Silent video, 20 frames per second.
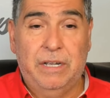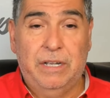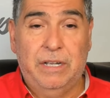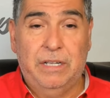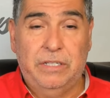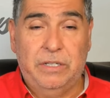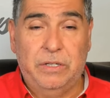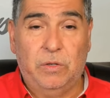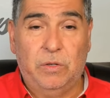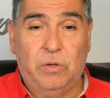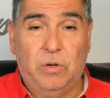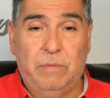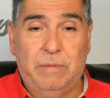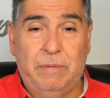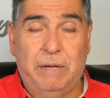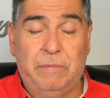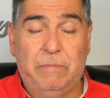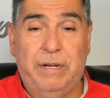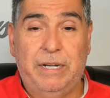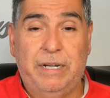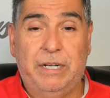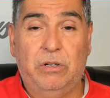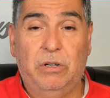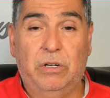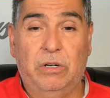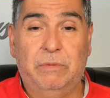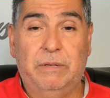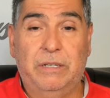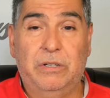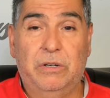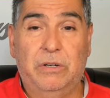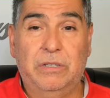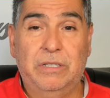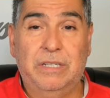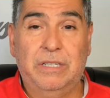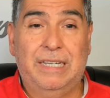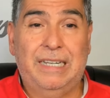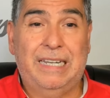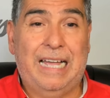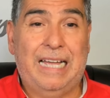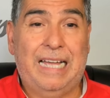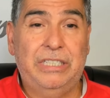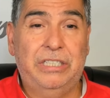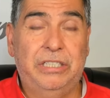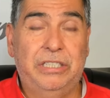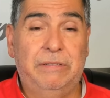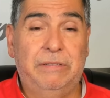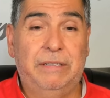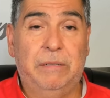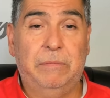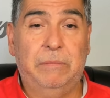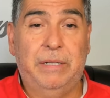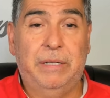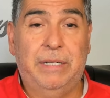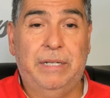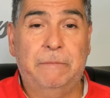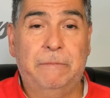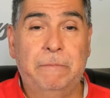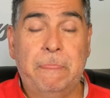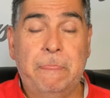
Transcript: Senior quarterback Brady Cook returns. Last year, he completed